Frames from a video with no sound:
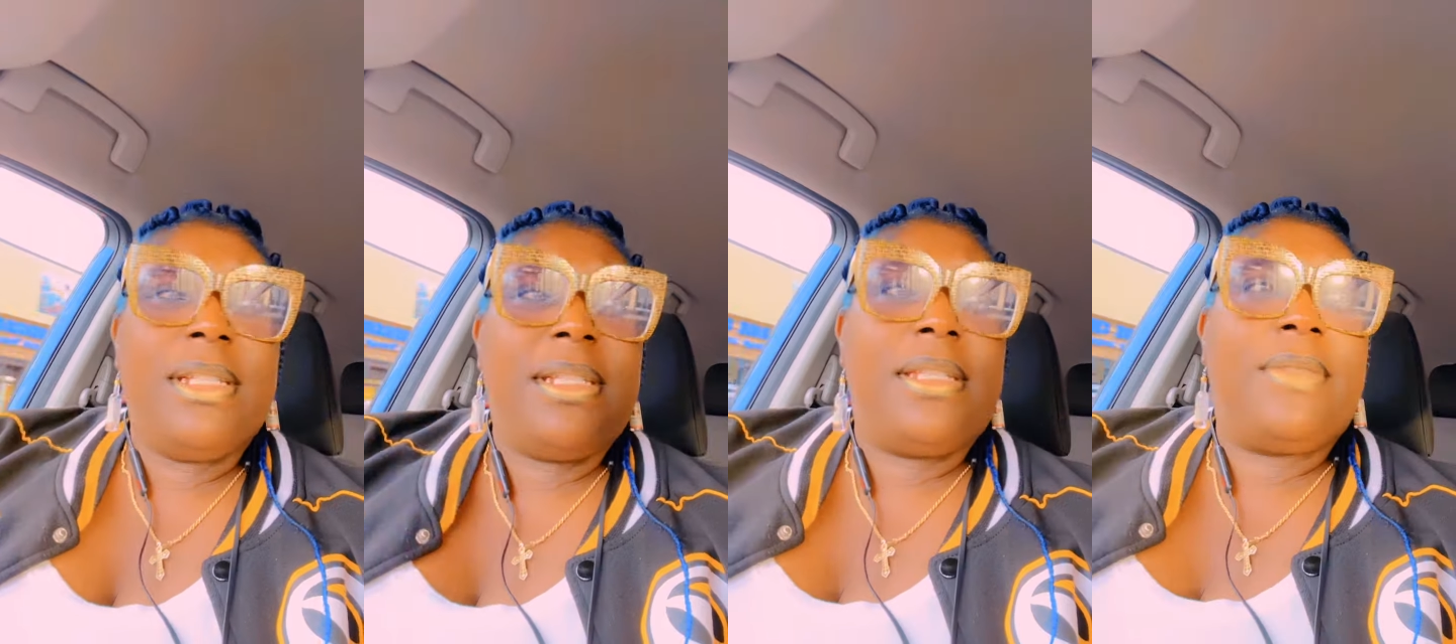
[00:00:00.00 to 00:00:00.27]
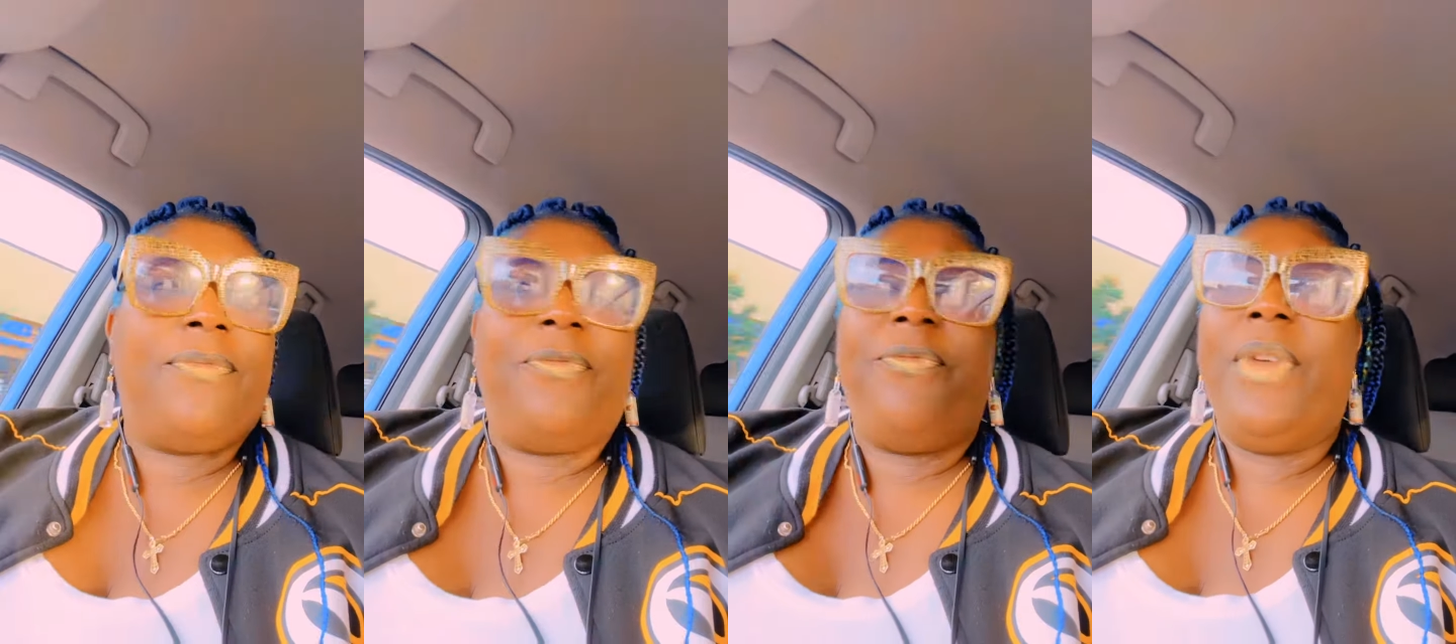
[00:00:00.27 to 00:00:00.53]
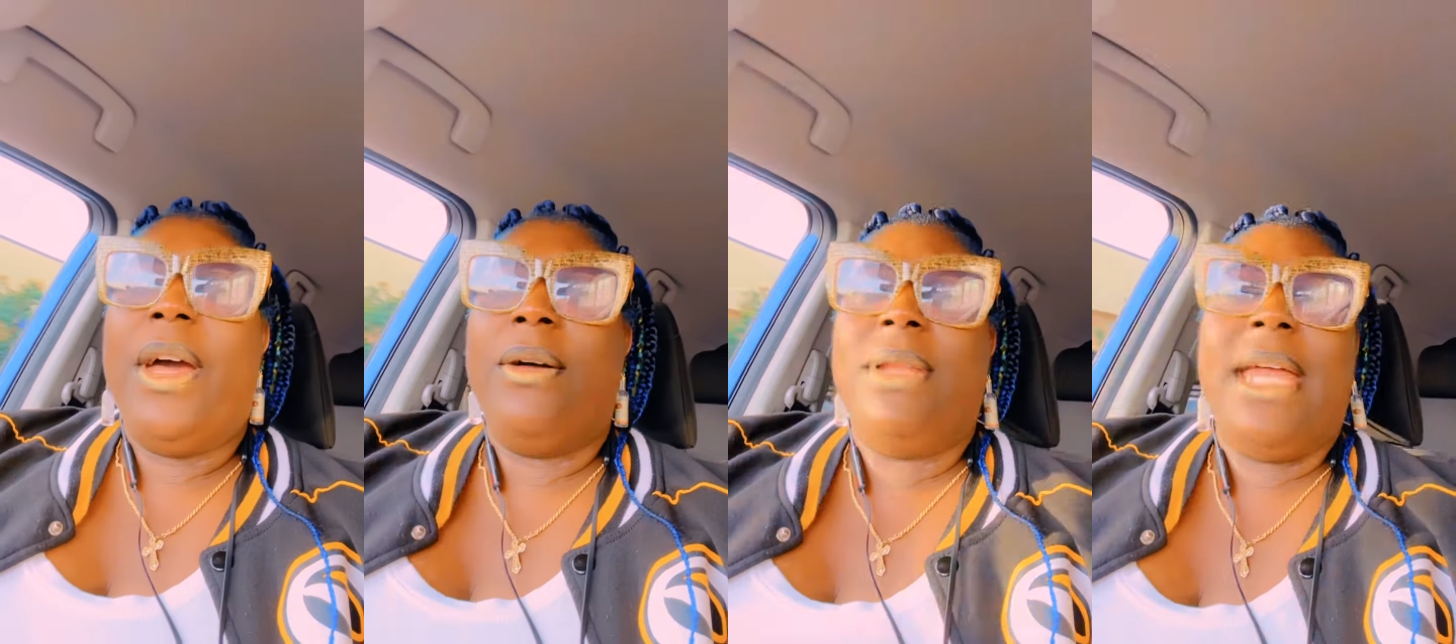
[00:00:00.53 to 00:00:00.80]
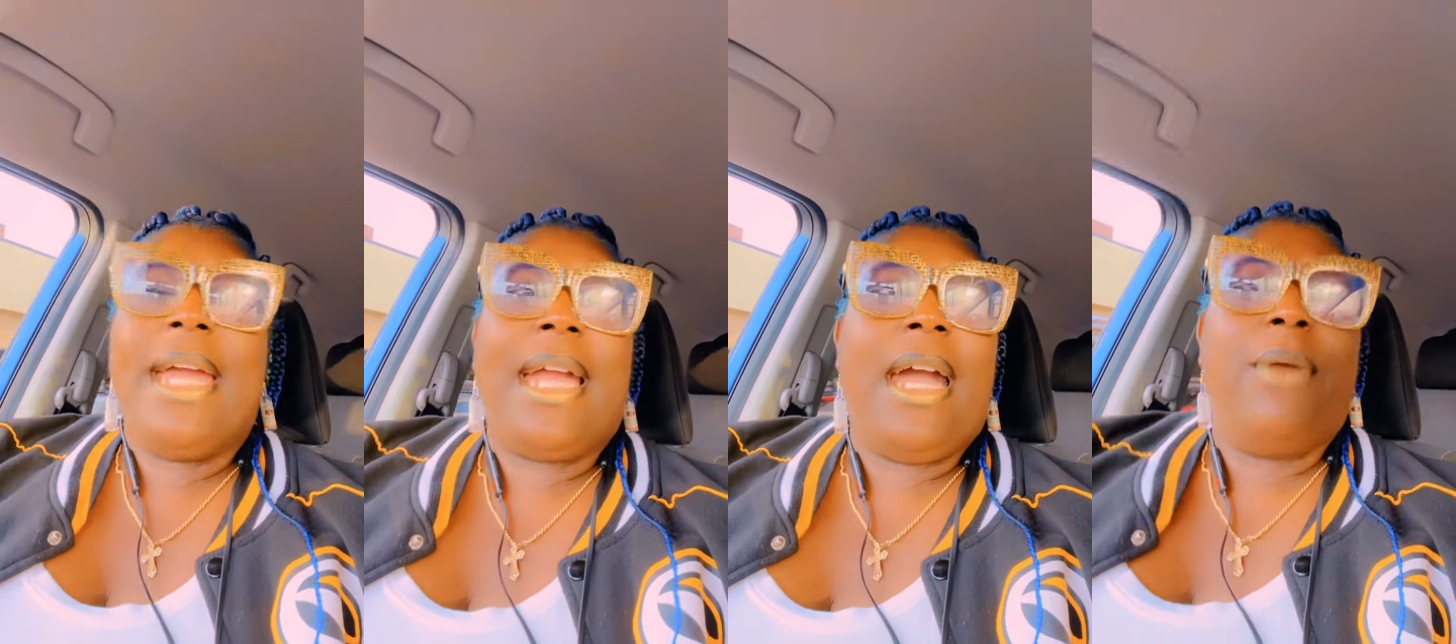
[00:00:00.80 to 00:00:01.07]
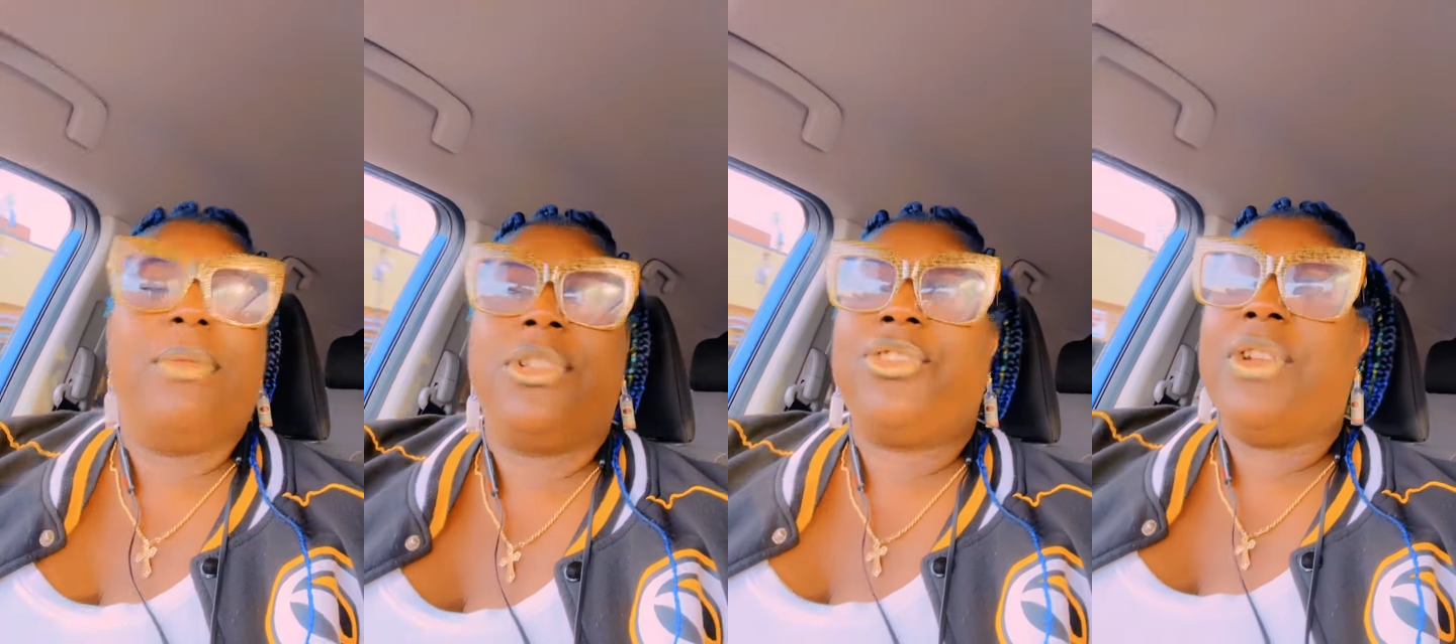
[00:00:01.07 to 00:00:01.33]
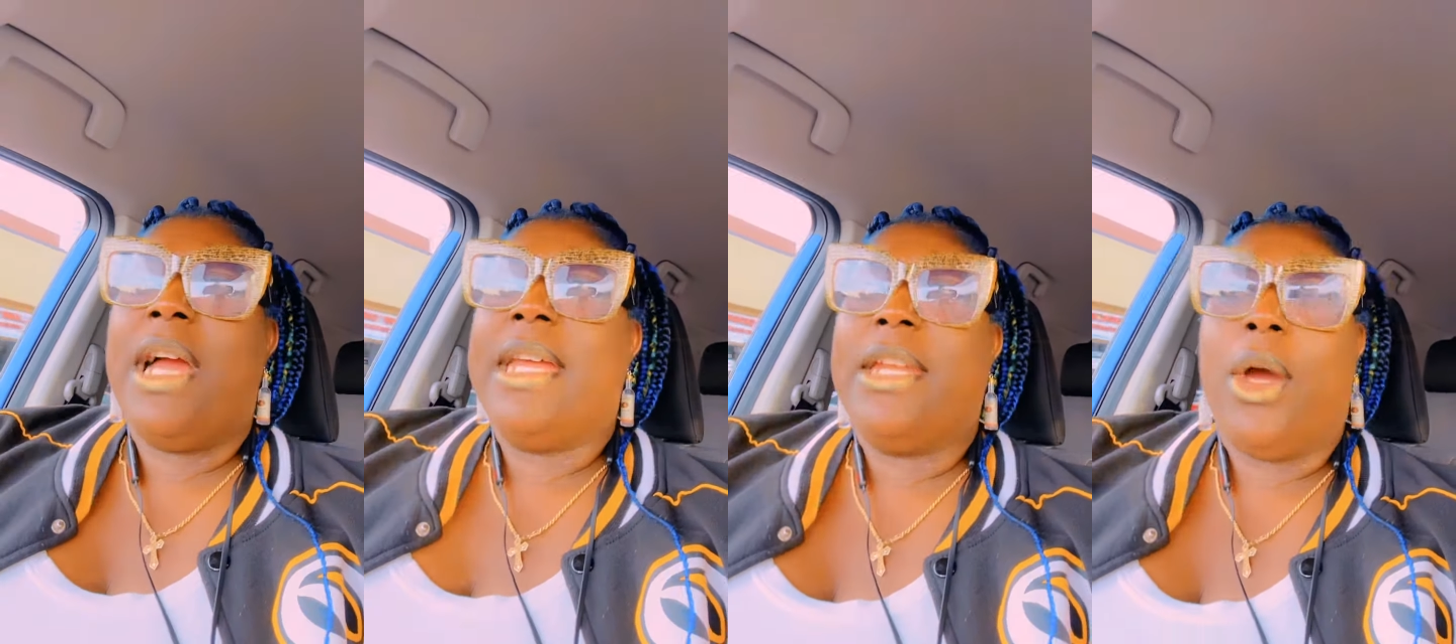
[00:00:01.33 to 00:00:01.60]
felt like I was
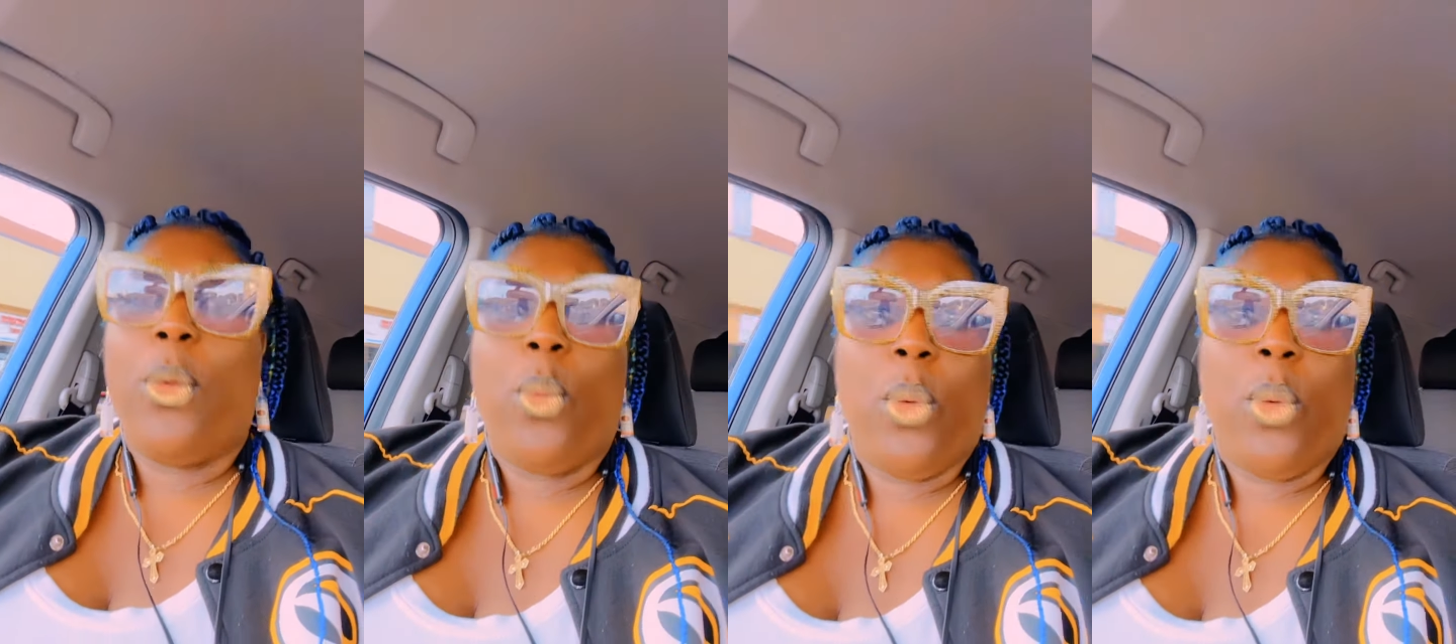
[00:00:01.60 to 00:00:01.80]
trying to